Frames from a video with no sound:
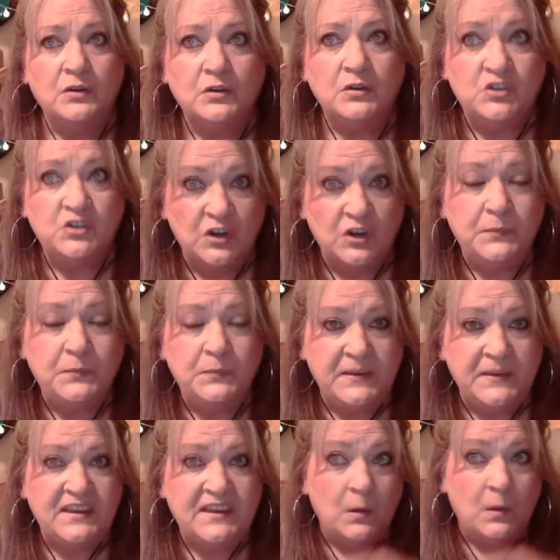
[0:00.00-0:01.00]
should
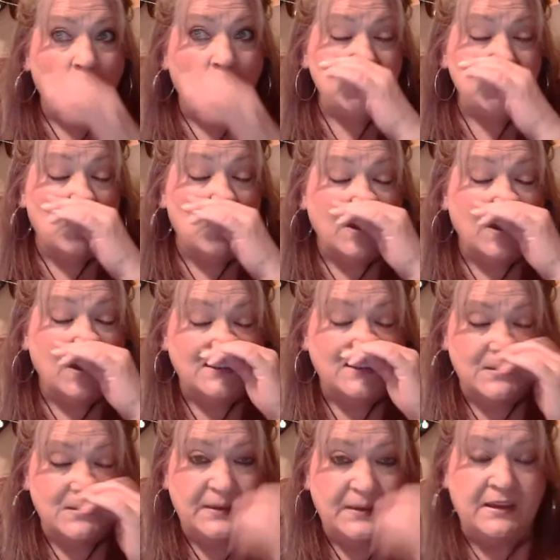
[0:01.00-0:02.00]
be and what you want it
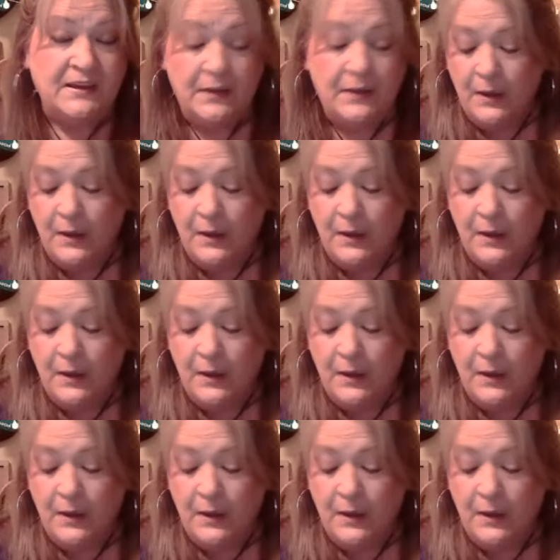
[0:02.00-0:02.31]
to be.